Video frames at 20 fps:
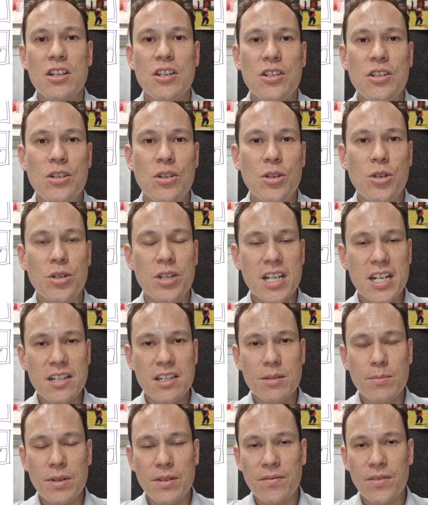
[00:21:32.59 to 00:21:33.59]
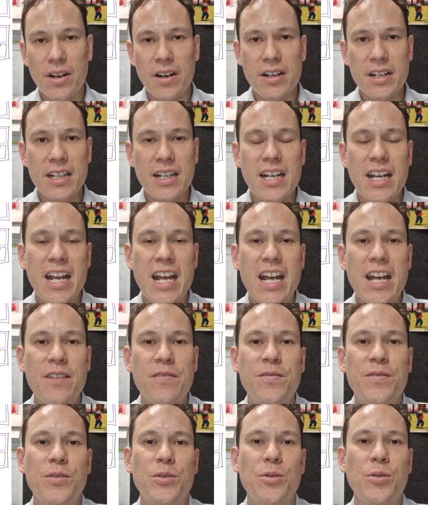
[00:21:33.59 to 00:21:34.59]
You need to be very
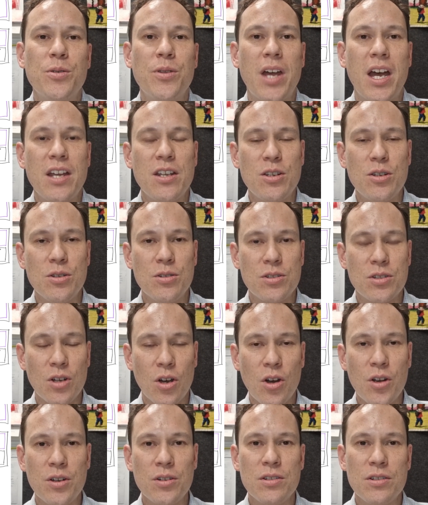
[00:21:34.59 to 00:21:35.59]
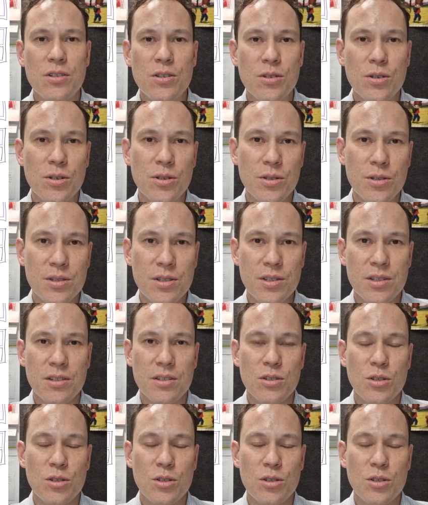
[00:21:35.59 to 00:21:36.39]
careful that you don't use